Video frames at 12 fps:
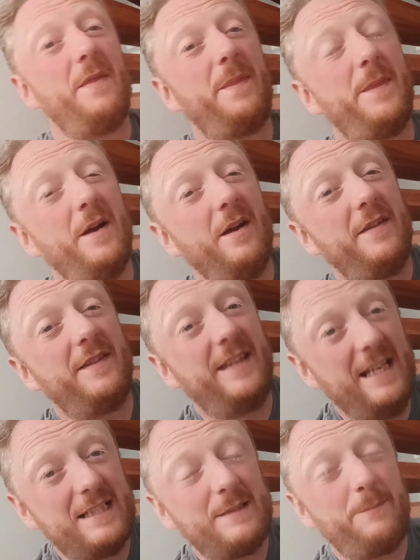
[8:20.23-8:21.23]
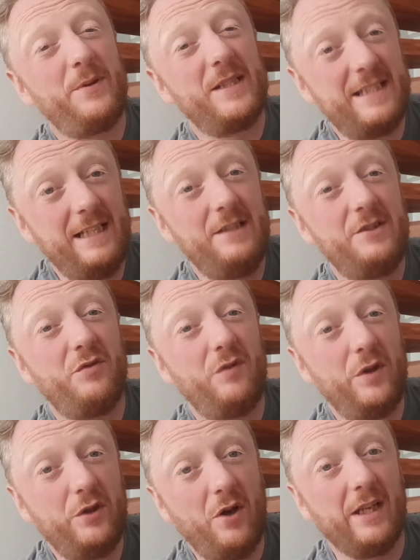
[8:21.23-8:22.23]
that this
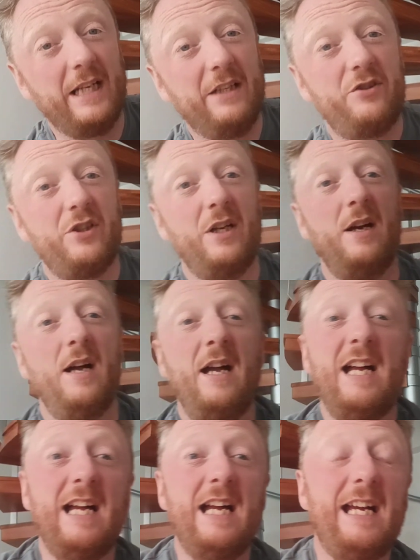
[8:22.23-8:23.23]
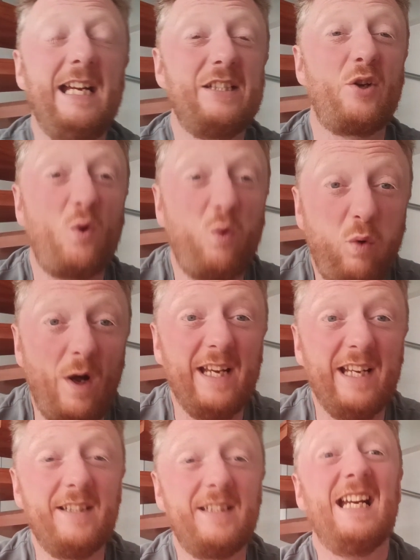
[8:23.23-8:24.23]
procedural knowledge is
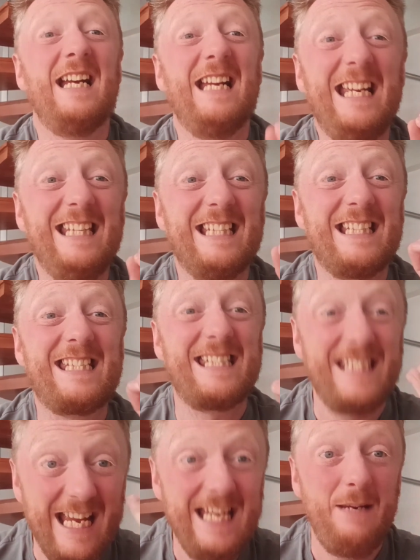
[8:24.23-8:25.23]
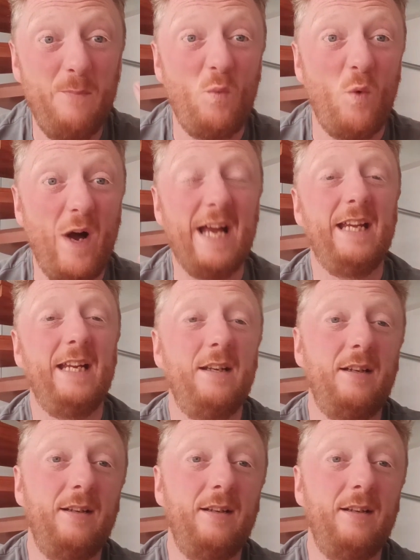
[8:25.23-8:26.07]
acquired in the same way,